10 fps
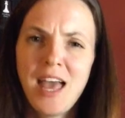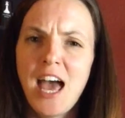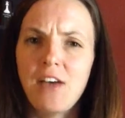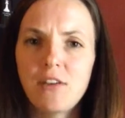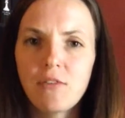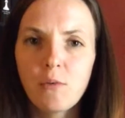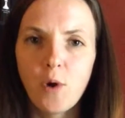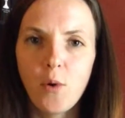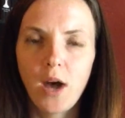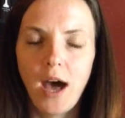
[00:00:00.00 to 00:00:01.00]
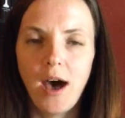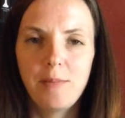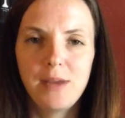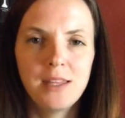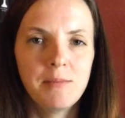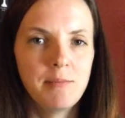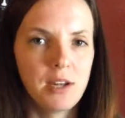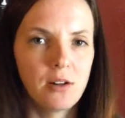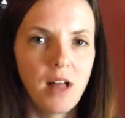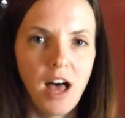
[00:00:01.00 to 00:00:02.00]
Have you ever woke up in the
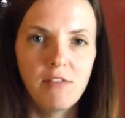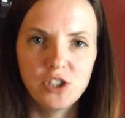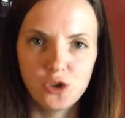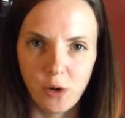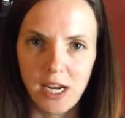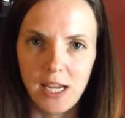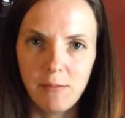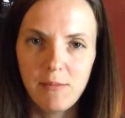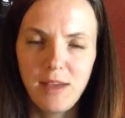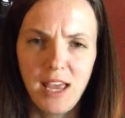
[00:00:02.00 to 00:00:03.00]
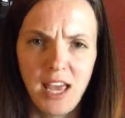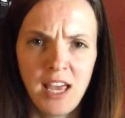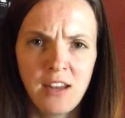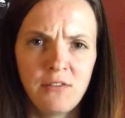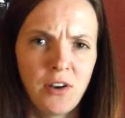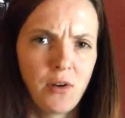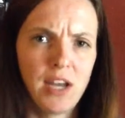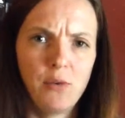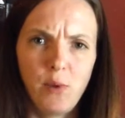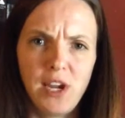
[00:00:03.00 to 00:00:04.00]
middle of a dream and felt kind
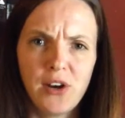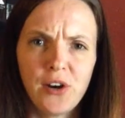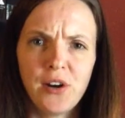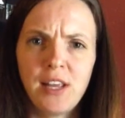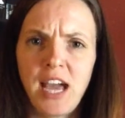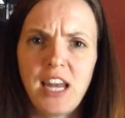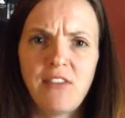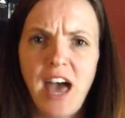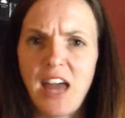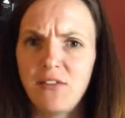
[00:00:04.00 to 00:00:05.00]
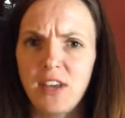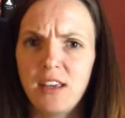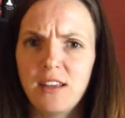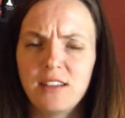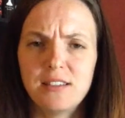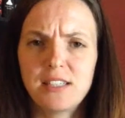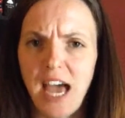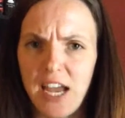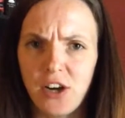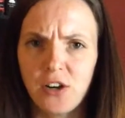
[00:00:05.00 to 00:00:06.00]
of weird and kind of out of it and
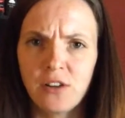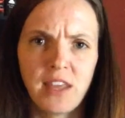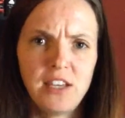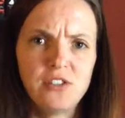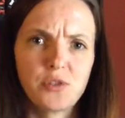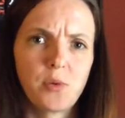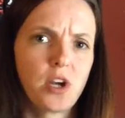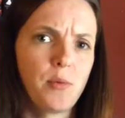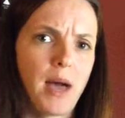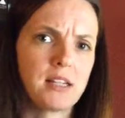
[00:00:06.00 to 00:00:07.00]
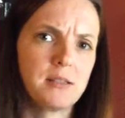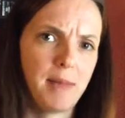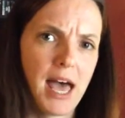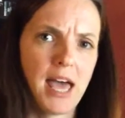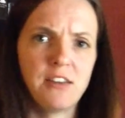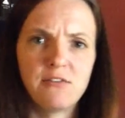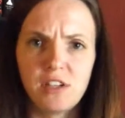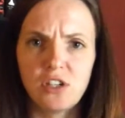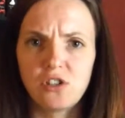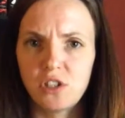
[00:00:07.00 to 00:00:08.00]
tired and like you just want to go back to bed and
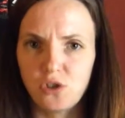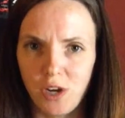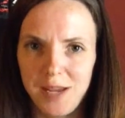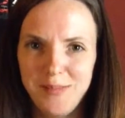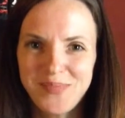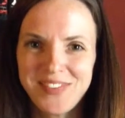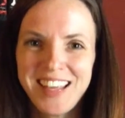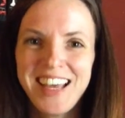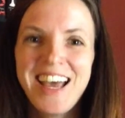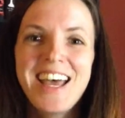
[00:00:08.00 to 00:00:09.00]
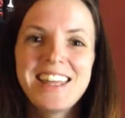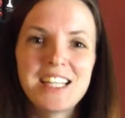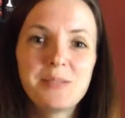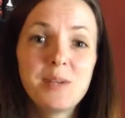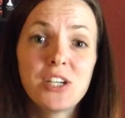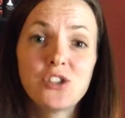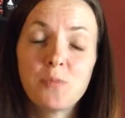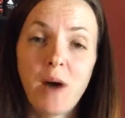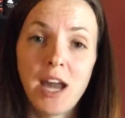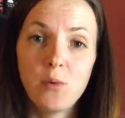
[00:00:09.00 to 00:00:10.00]
finish the dream? That's because your
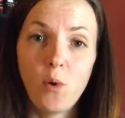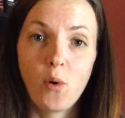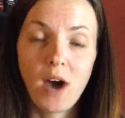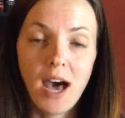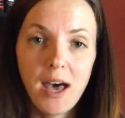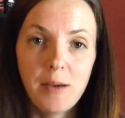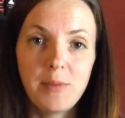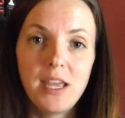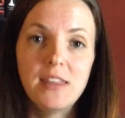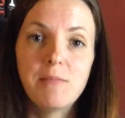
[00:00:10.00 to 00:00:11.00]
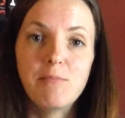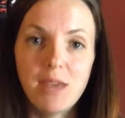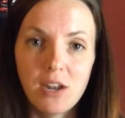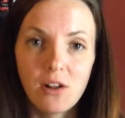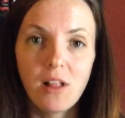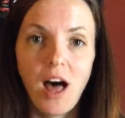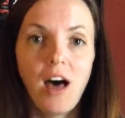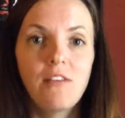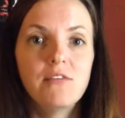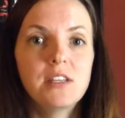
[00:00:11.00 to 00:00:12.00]
body woke up in the middle
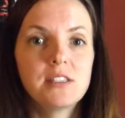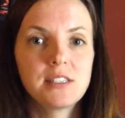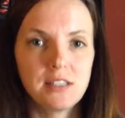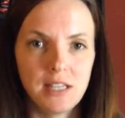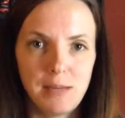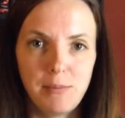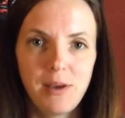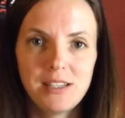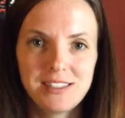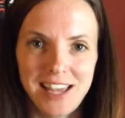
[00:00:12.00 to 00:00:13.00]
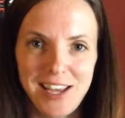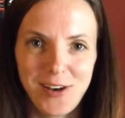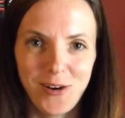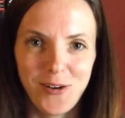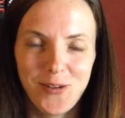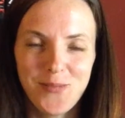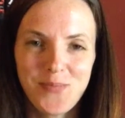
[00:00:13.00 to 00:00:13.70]
of the sleep cycle.